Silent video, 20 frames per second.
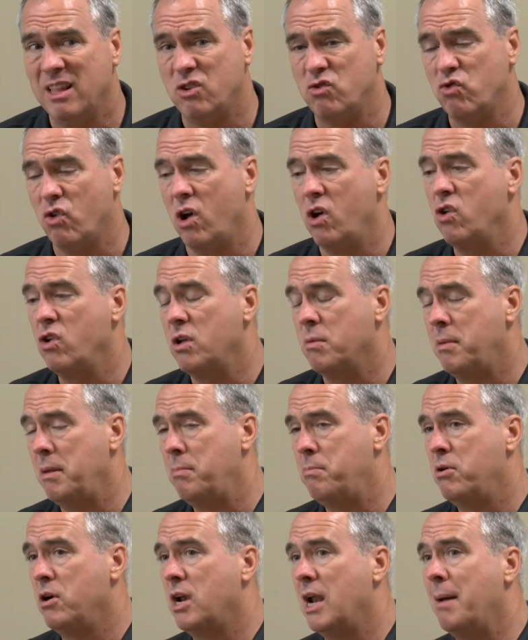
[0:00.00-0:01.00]
drone could be
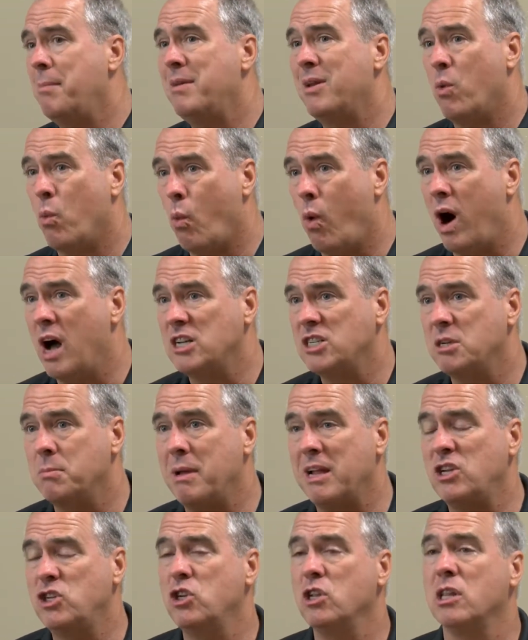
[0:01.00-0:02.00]
put up to watch to
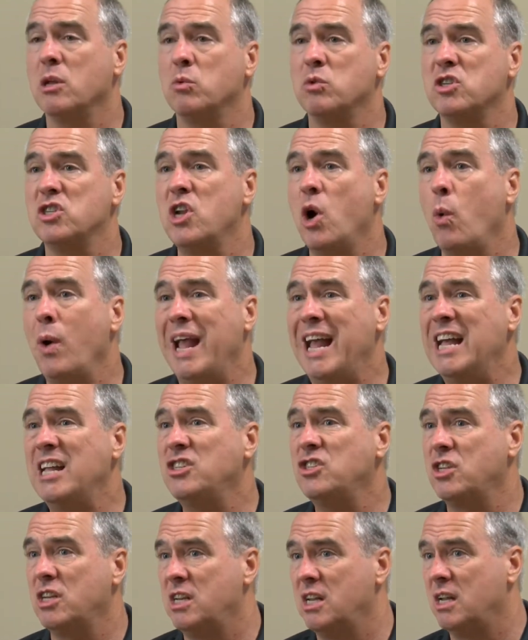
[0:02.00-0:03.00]
make sure there was no
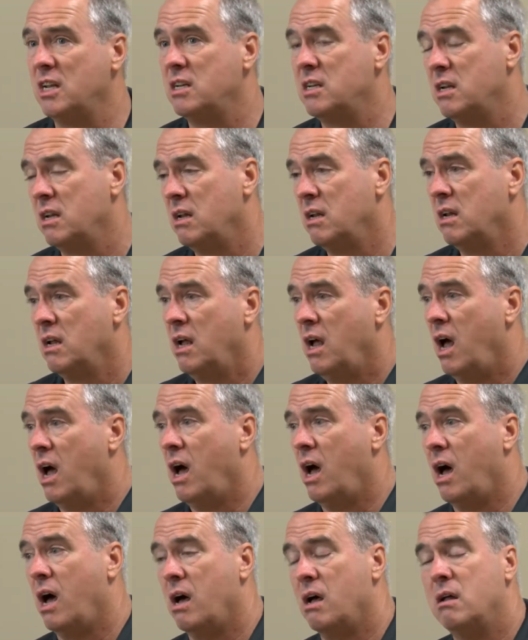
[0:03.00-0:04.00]
incident
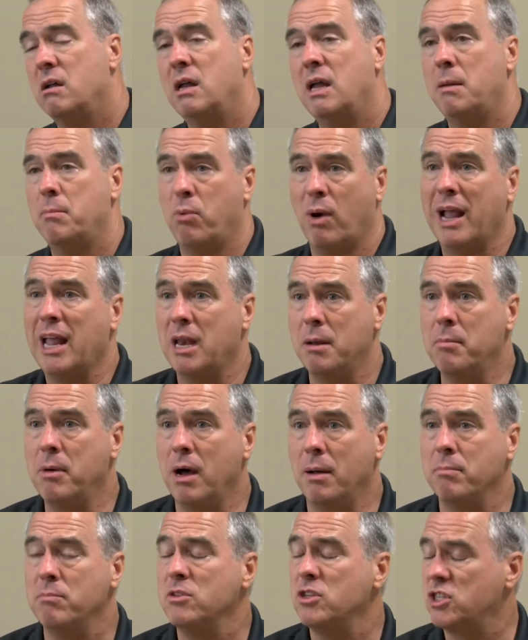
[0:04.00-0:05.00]
uh, and bringing them
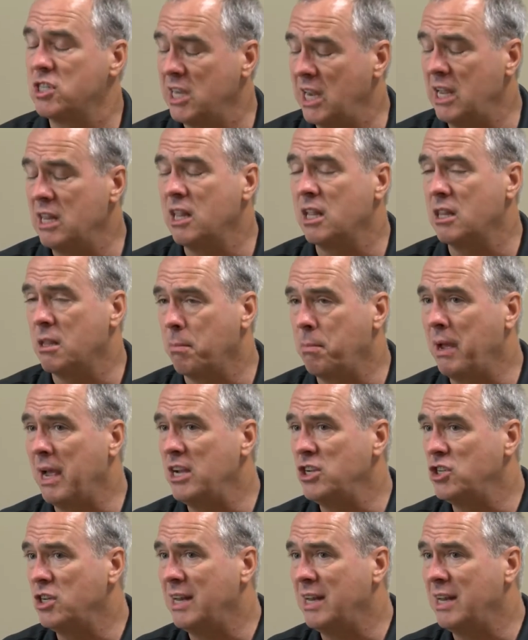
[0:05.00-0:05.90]
up. I did reach out to the